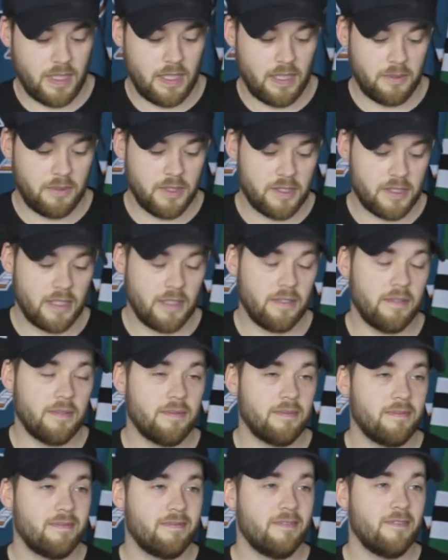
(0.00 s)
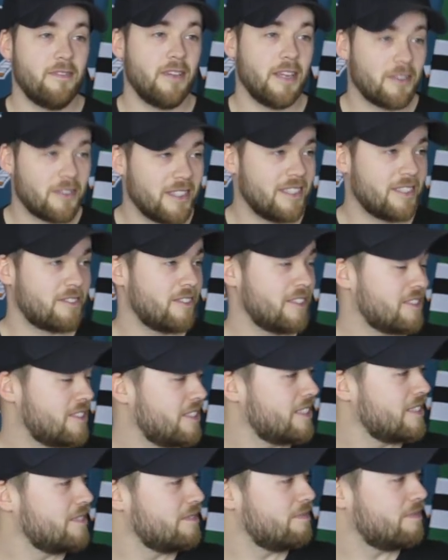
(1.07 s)
I wouldn't say very
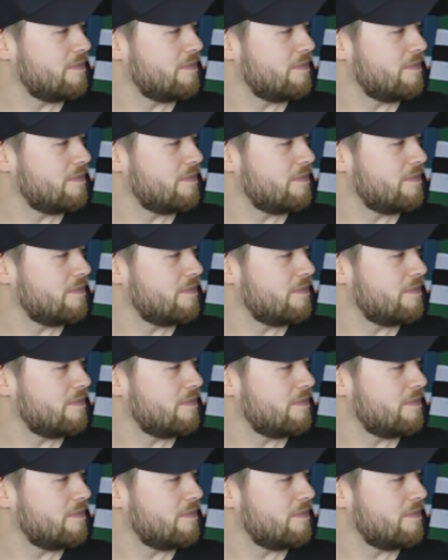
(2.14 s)
interesting.